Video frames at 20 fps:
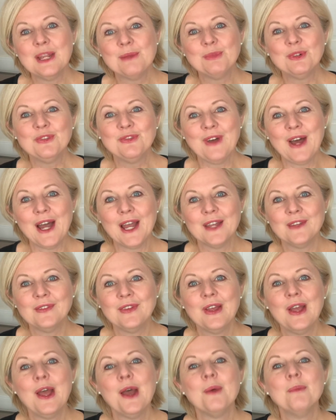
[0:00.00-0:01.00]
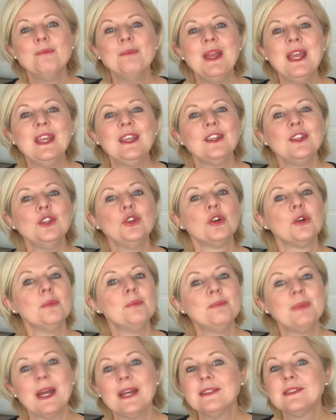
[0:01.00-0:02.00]
Number 5, make
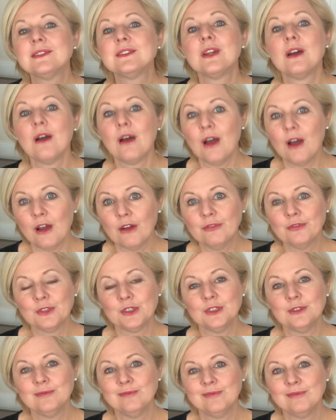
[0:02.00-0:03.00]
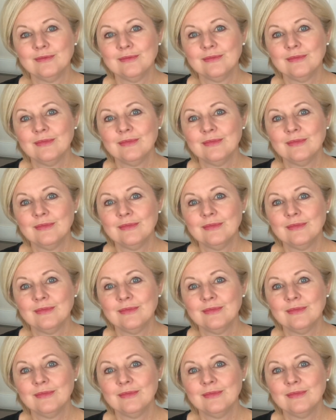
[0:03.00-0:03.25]
your best offer.